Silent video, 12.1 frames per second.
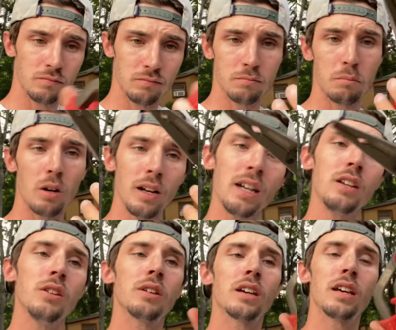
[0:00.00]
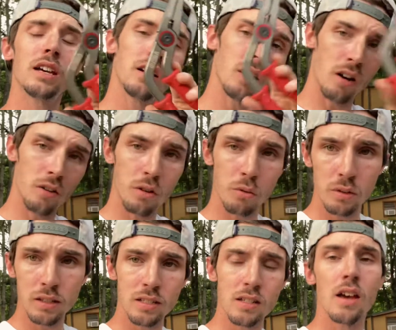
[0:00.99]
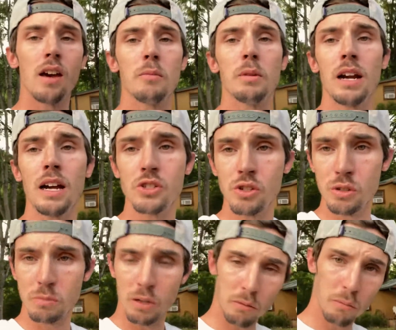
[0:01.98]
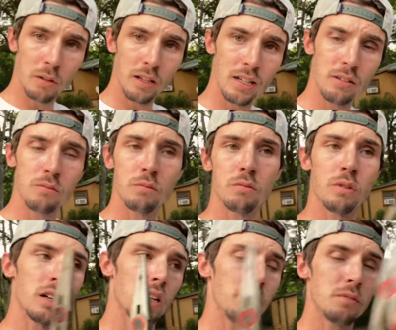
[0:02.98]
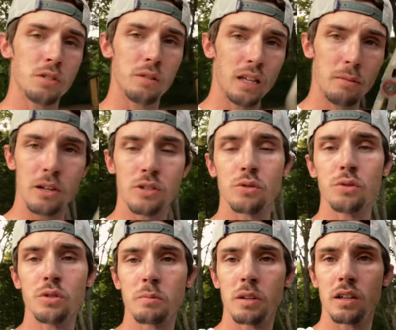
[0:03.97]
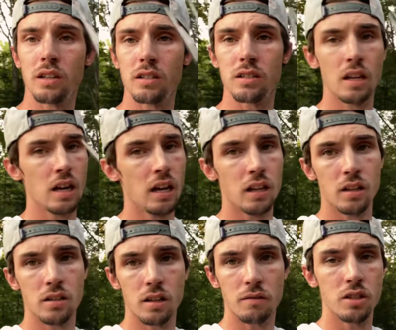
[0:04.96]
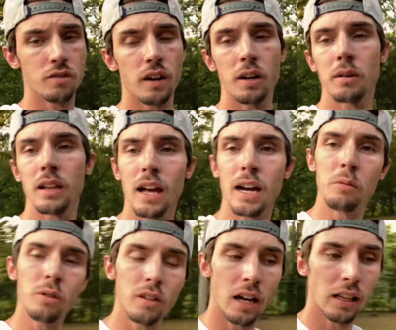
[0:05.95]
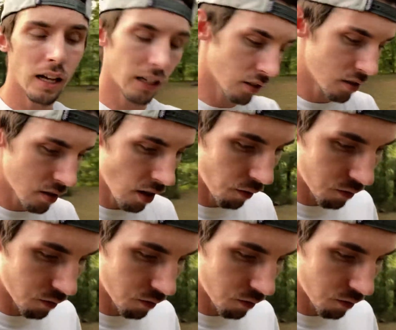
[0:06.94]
brand. You can get other ones, but I choose Bubba Blade when it comes to any of my tools because their stuff's just very reliable and I like their stuff.